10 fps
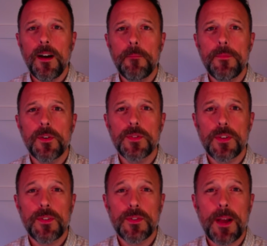
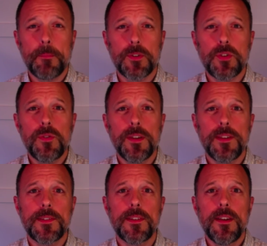there's
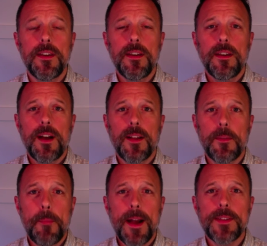opportunities on the
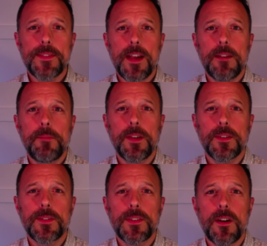buy side,
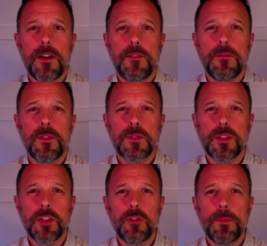because there's a
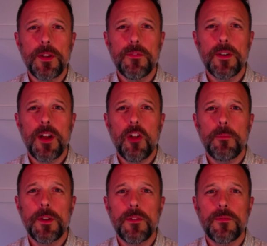little bit of an
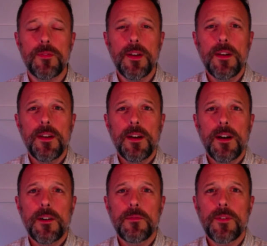element
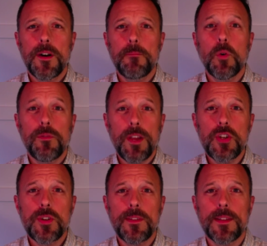of
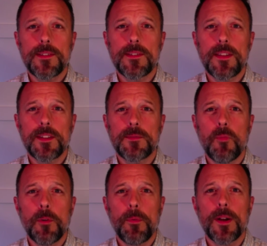motivation that's
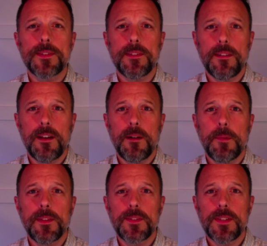more present
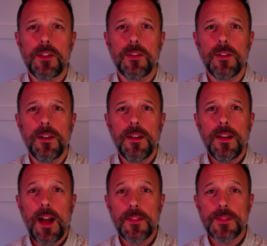in the seller,
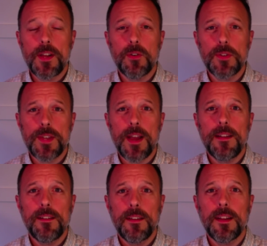on the seller
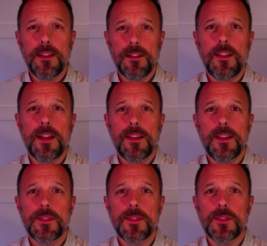side in a lot of
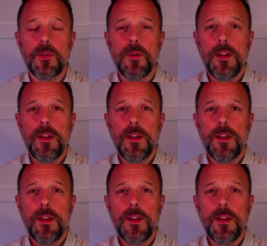cases. So